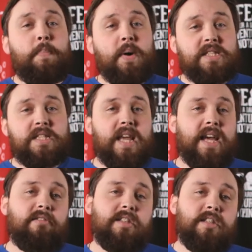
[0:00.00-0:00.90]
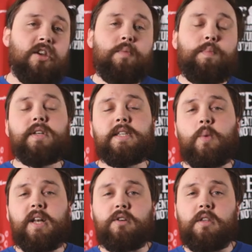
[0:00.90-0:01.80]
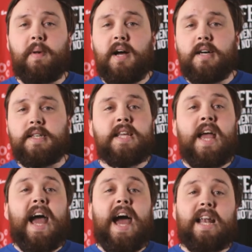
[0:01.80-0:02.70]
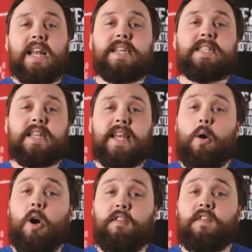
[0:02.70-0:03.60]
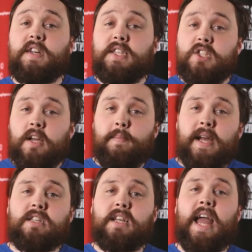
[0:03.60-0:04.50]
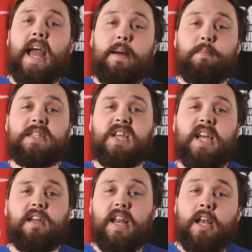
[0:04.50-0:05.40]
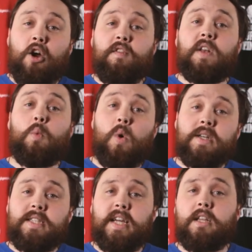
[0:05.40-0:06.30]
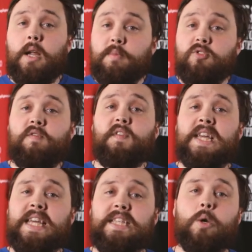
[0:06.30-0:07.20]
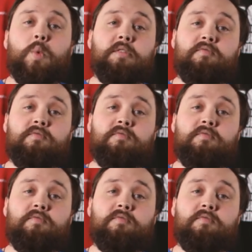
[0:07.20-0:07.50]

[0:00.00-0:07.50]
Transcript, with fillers: But there is no point in dwelling on the past. At least now, hopefully some action can be taken, and hopefully one day the numbers of vaquita will